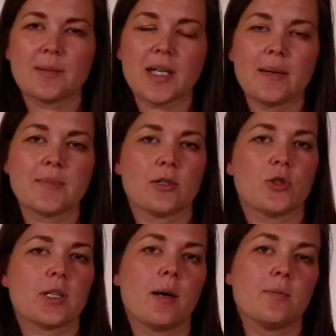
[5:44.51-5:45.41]
Sometimes
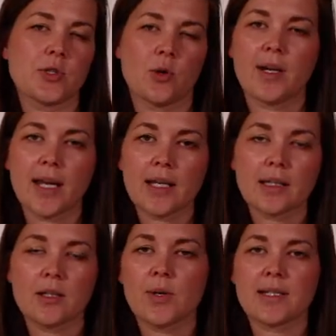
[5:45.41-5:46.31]
those come so
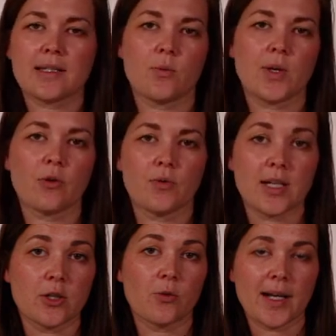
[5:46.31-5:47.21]
innately to us that we don't
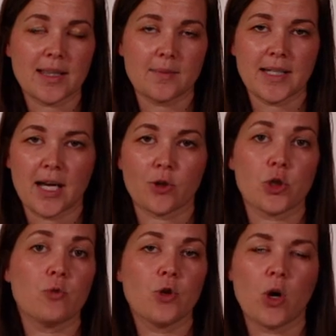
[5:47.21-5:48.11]
need to write them
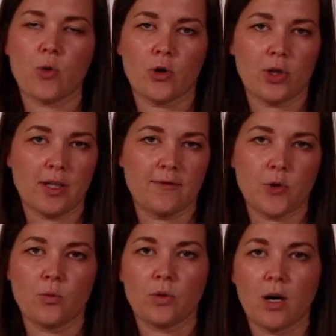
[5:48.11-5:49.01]
down. You know if
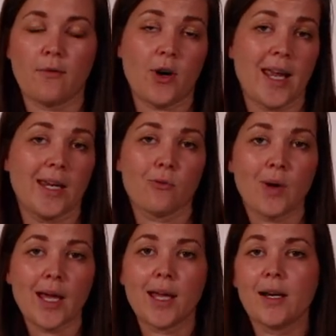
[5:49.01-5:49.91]
you love or hate
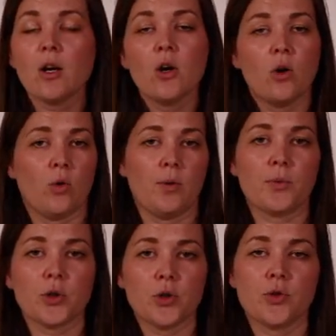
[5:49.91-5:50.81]
red or
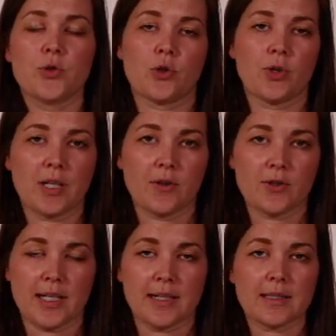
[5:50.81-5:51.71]
blues or any of
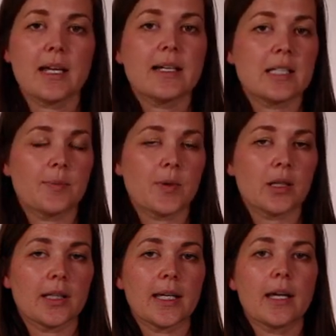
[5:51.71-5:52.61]
those things.
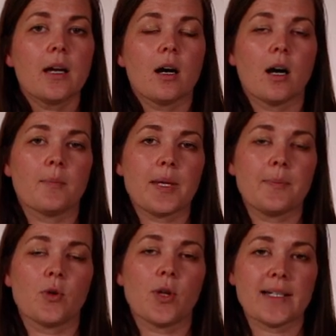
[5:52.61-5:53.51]
Typically, um,
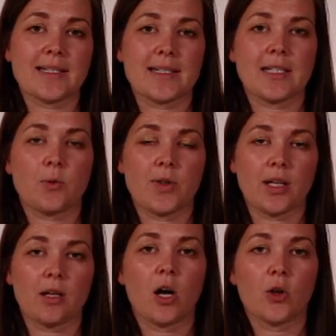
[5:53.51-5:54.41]
people like to stick
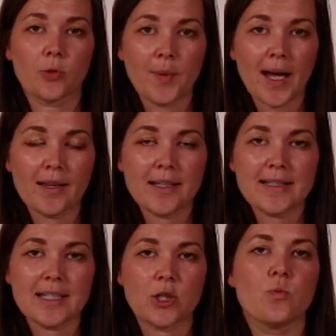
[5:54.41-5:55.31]
within color
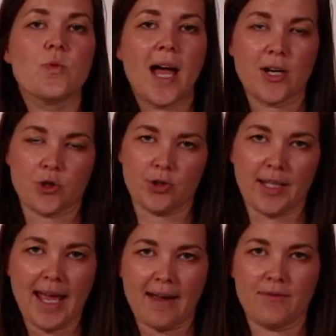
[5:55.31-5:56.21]
palettes. You
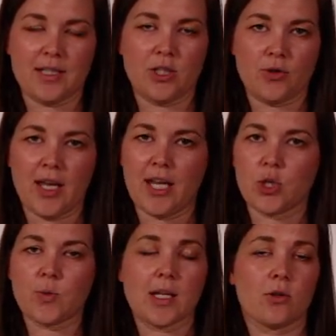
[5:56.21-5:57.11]
naturally have this in your
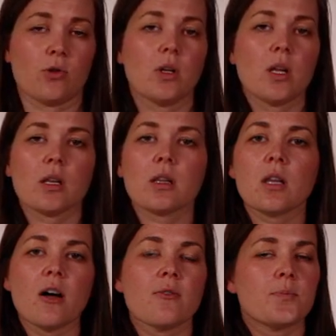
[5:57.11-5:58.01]
head. You either
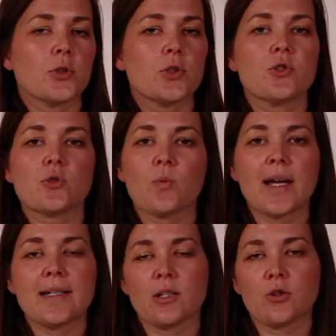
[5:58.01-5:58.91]
love blues,
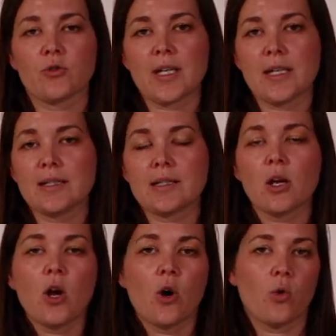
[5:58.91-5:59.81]
whites, and greens,
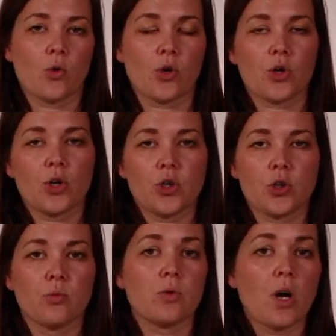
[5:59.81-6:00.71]
or
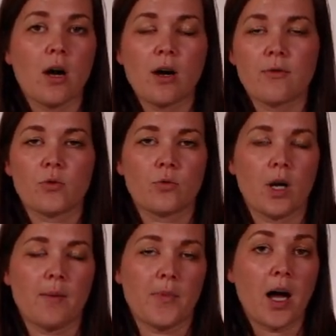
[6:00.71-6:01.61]
you love
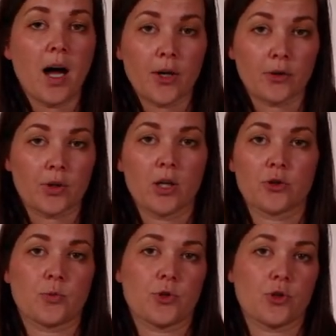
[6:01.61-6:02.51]
um, the hotter
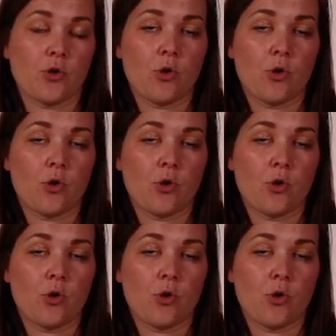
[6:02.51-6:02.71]
colors, which is the